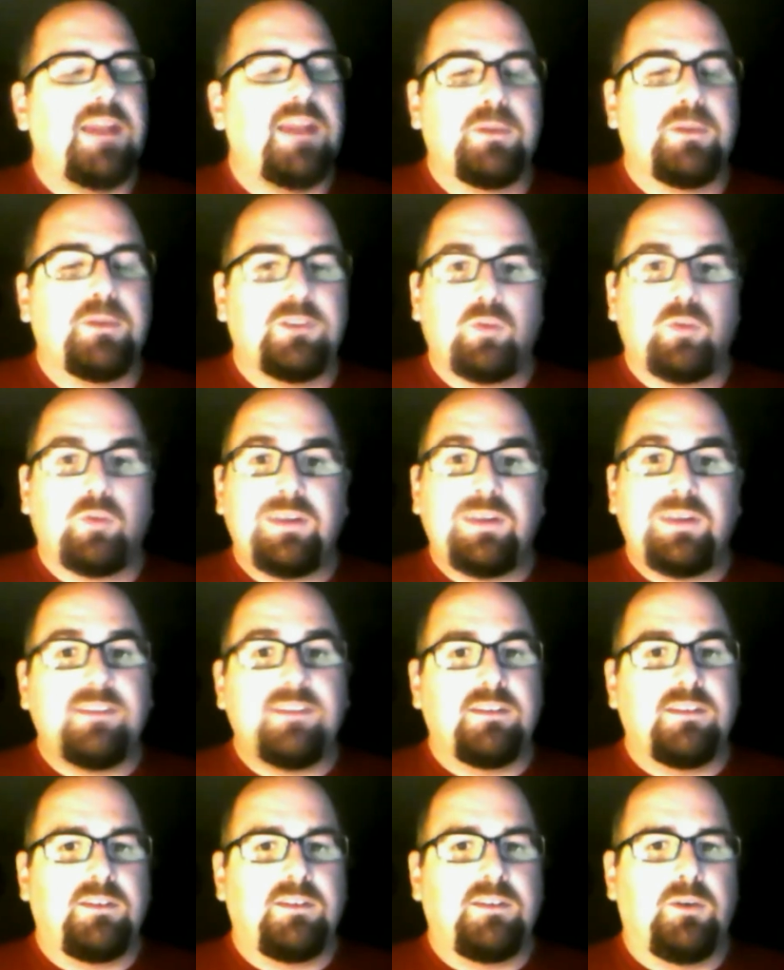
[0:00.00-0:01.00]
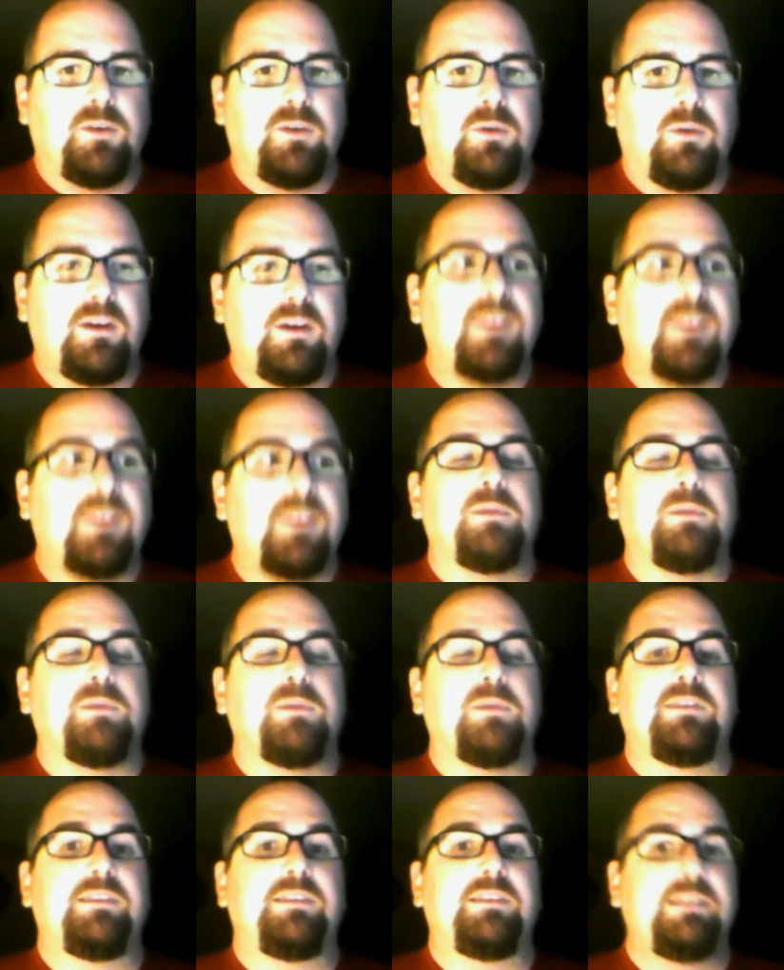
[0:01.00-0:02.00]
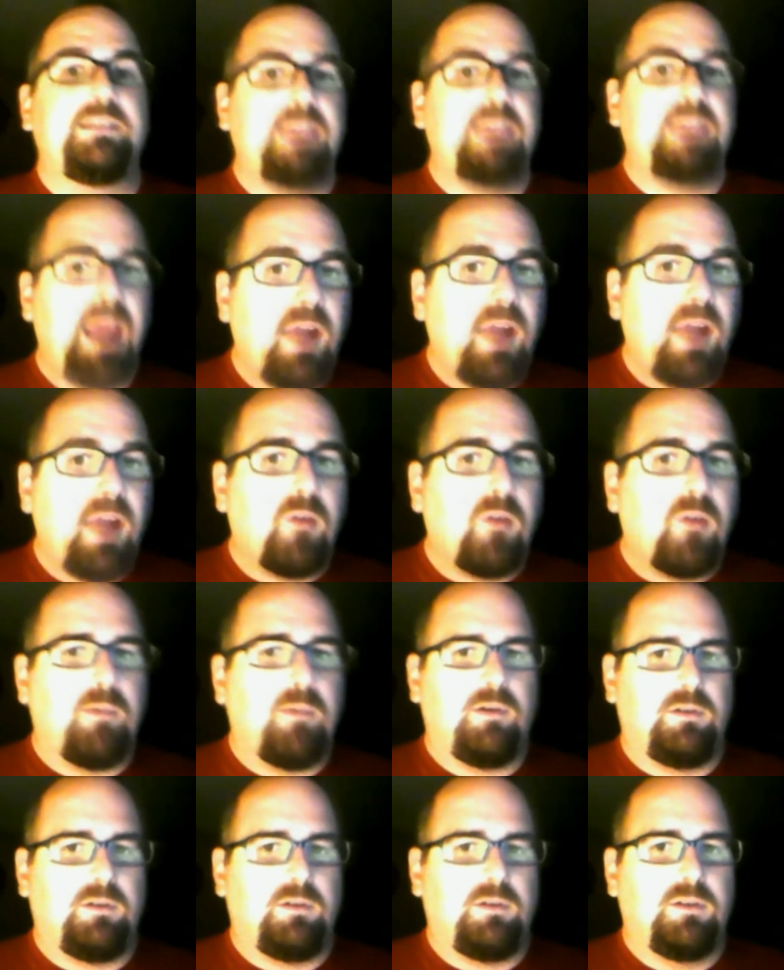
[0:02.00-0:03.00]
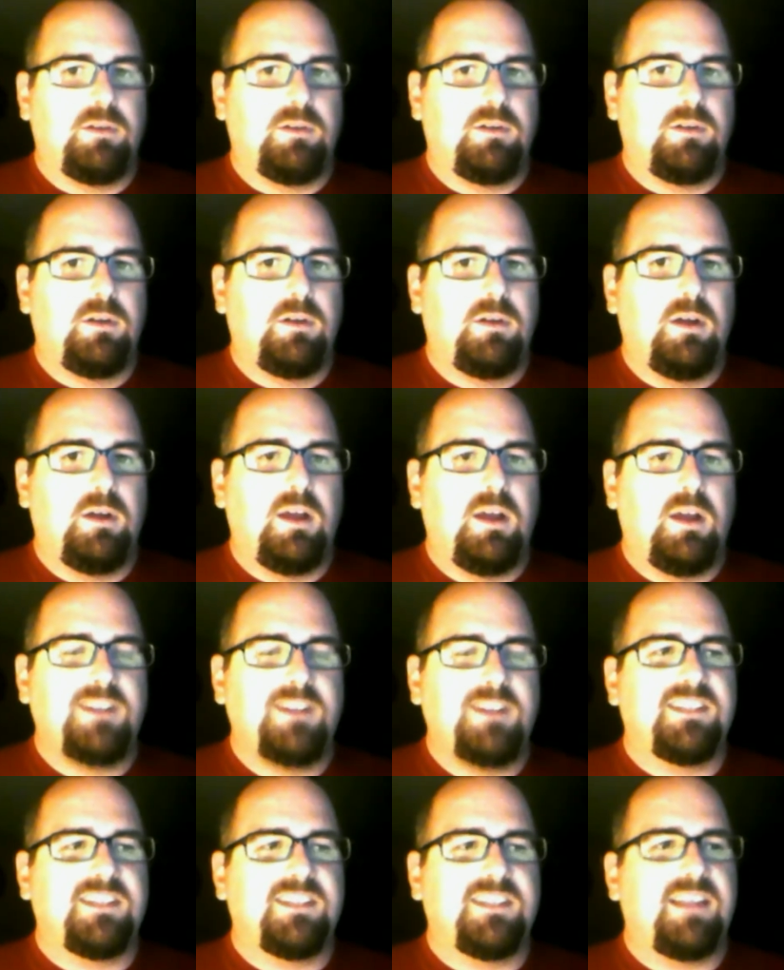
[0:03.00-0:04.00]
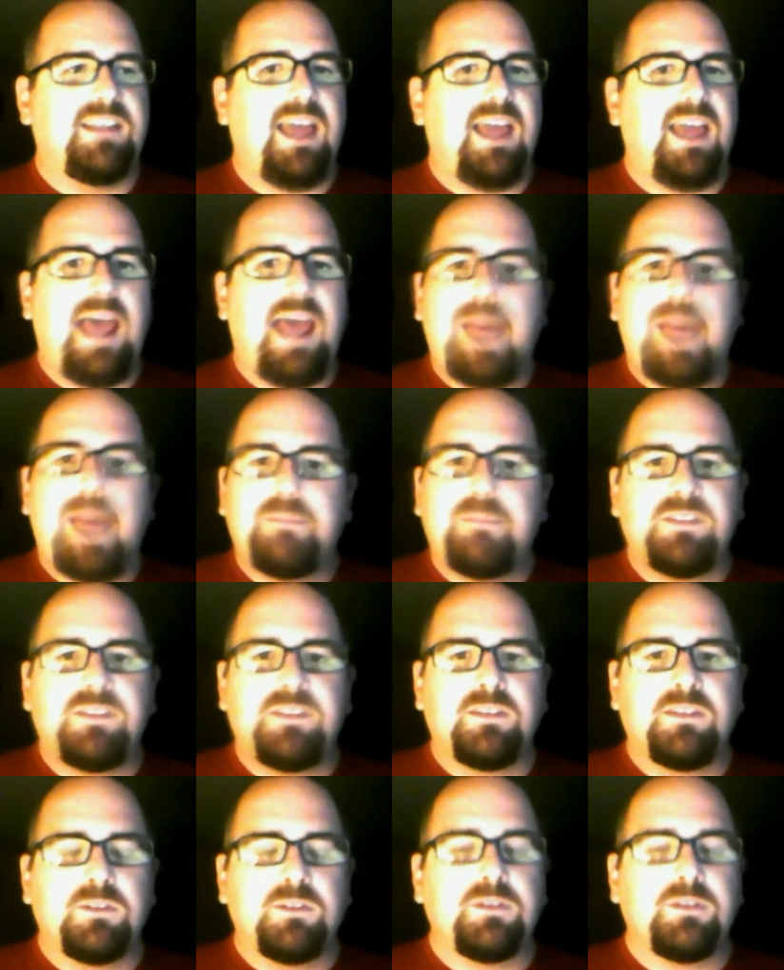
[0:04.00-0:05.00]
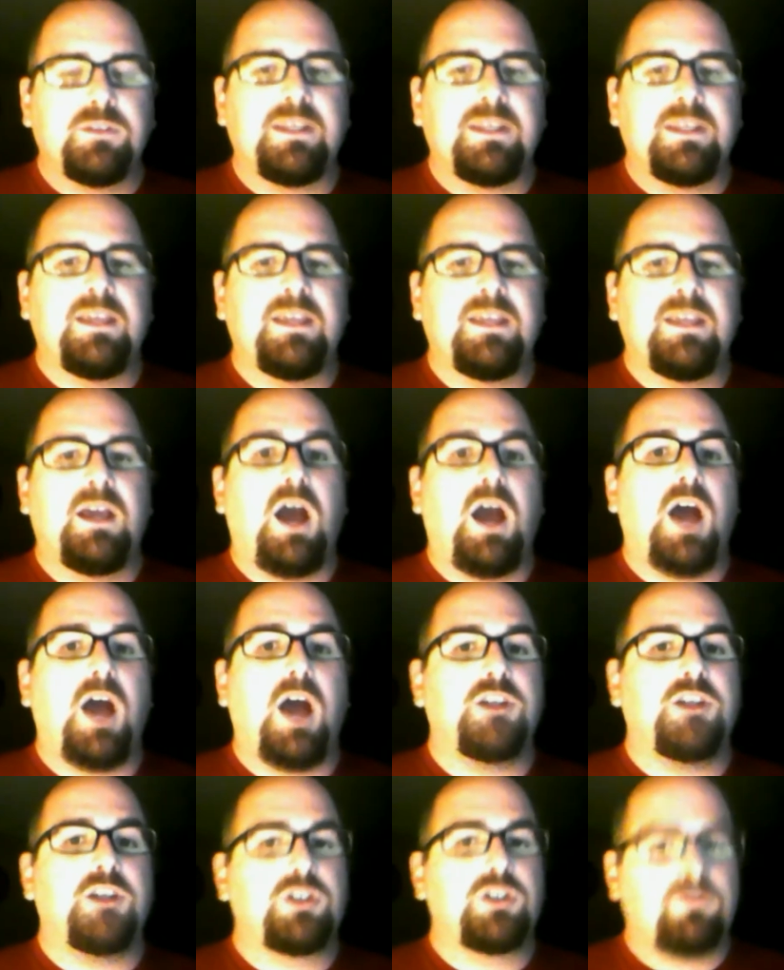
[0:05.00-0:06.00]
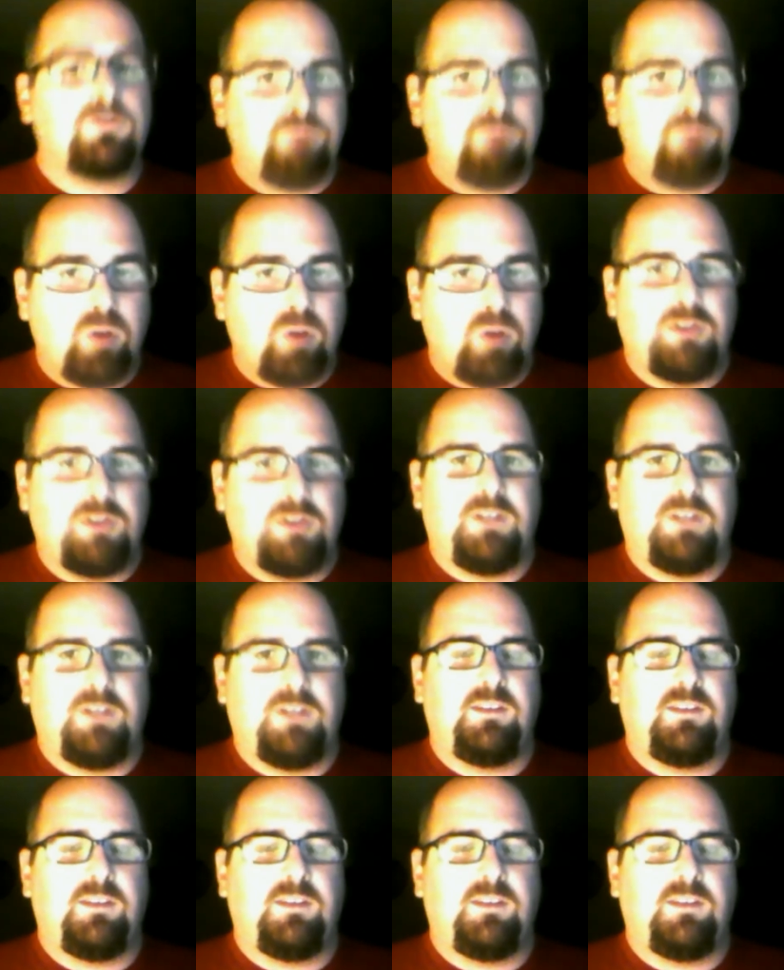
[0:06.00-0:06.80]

no reason to because he was terrible, just absolutely atrocious.